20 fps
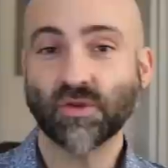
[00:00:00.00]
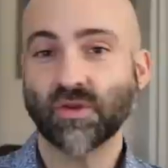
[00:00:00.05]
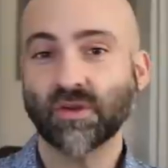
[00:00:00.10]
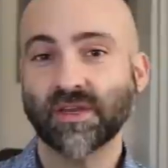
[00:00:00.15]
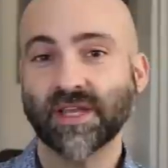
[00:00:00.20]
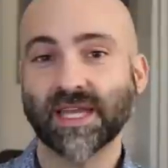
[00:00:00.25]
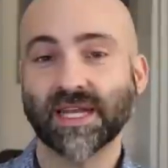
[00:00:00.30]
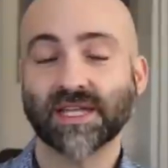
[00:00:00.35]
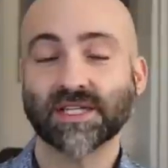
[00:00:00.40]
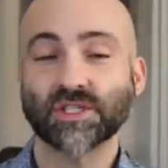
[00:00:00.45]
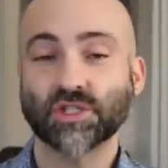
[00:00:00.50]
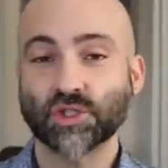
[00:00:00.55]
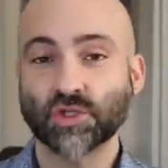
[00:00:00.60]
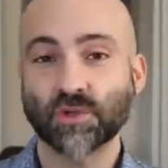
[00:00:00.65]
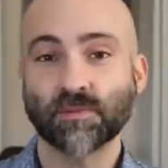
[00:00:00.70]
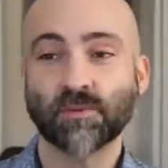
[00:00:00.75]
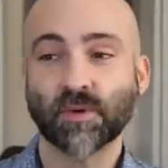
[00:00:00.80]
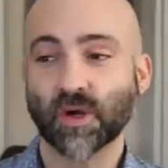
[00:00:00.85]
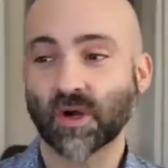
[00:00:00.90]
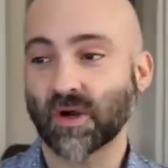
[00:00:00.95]
look at a
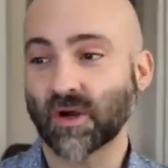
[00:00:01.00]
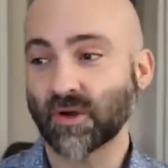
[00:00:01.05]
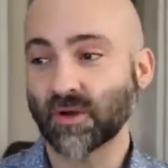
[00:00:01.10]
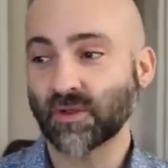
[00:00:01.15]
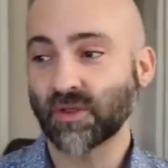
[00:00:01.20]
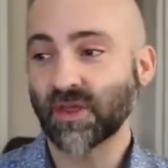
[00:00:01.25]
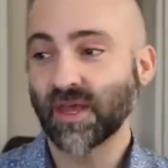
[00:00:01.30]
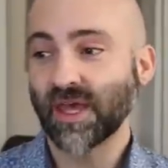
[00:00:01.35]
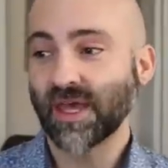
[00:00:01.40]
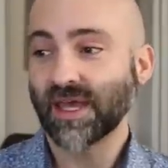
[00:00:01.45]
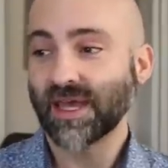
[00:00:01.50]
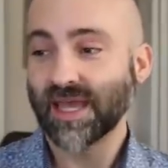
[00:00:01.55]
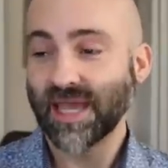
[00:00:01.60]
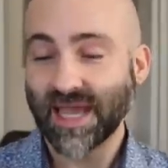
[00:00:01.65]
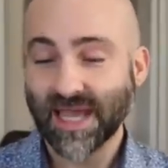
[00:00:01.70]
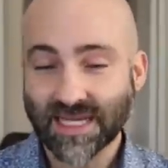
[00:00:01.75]
super-Earth, it